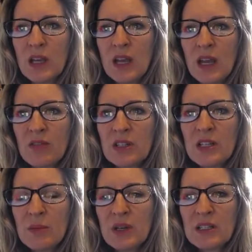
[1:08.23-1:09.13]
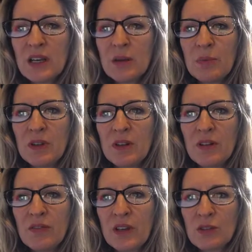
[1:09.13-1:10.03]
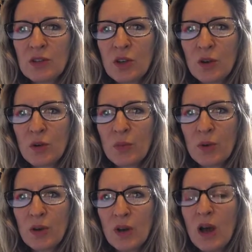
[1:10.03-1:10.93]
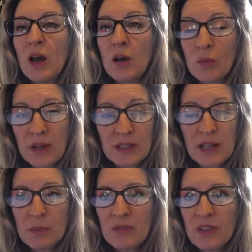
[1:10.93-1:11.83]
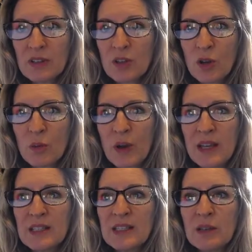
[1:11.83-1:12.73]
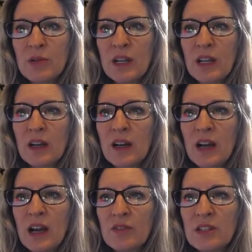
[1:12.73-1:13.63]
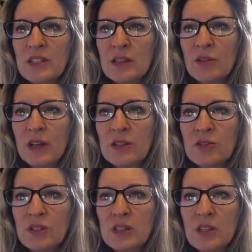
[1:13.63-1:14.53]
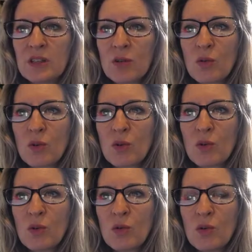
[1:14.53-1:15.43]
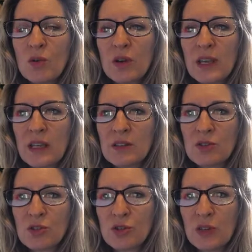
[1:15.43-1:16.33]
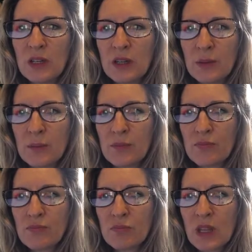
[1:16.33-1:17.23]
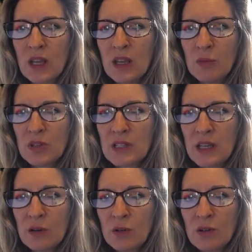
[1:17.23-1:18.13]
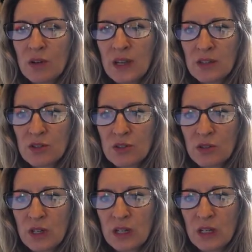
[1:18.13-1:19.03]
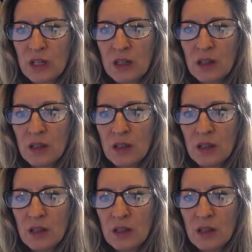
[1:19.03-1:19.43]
Every time I type in Velscope, when I type in Velscope, I see right here every single entry says Oral Cancer Screening. And once again, Oral Cancer Screening.